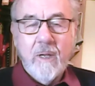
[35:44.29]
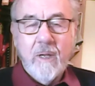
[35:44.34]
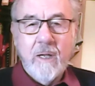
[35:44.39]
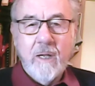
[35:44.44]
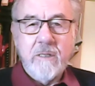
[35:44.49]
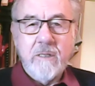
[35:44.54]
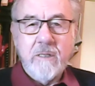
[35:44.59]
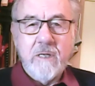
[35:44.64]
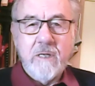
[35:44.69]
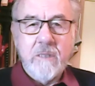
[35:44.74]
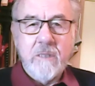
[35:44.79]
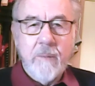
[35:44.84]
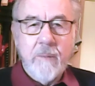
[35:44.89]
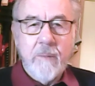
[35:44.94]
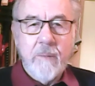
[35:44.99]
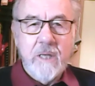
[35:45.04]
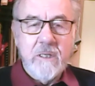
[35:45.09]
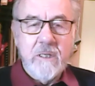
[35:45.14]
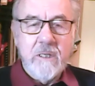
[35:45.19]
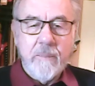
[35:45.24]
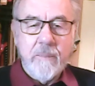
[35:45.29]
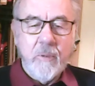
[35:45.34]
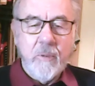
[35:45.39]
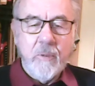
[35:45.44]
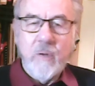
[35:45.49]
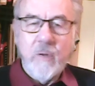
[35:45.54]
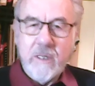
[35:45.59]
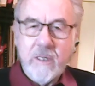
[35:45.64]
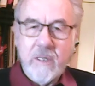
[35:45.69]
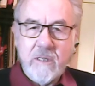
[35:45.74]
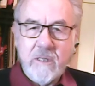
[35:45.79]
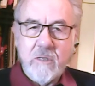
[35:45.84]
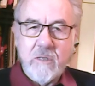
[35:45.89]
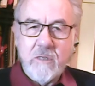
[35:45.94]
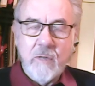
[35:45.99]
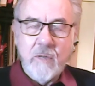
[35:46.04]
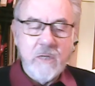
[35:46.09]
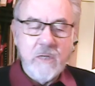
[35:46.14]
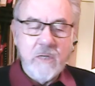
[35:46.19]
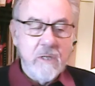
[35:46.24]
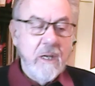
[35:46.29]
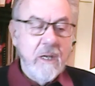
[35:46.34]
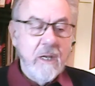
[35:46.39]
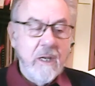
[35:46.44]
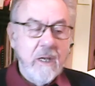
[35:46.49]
It, it's, a, it's an appalling situation.